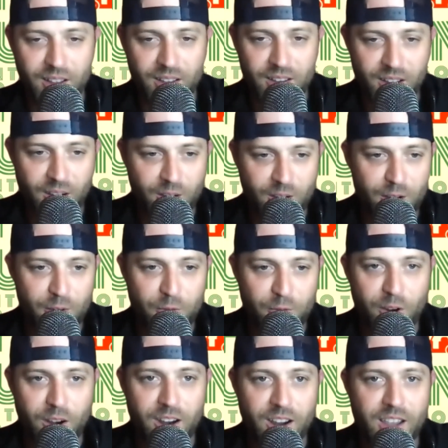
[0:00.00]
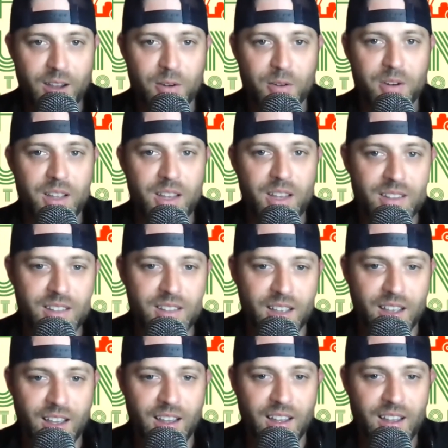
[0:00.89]
Our good friend Kendall
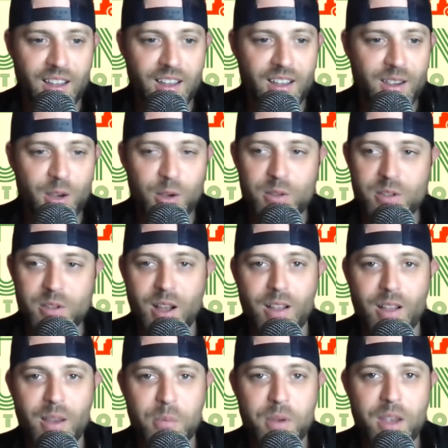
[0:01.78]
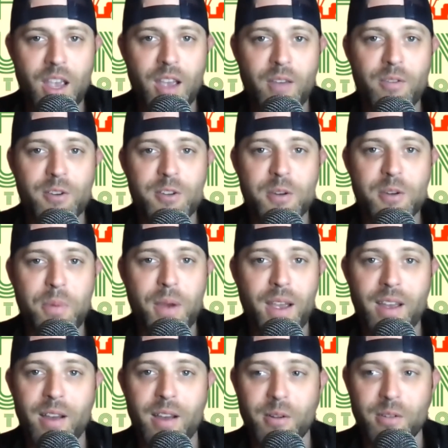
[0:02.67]
Neese used to call him Kevin
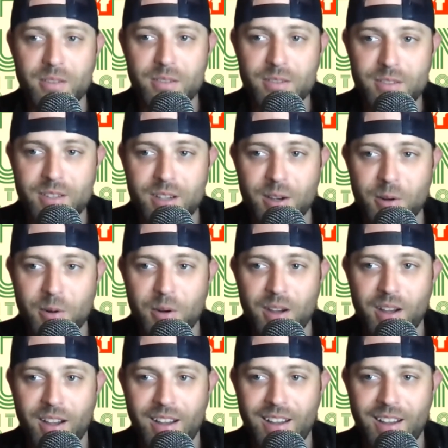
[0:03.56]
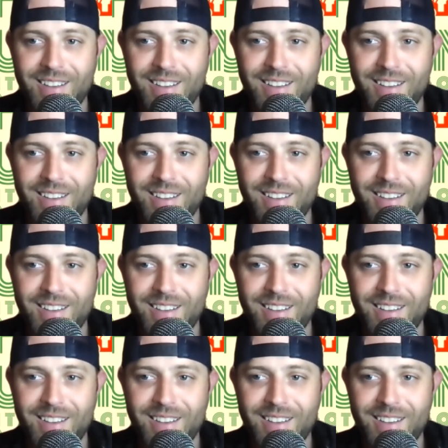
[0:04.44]
Chappelle. So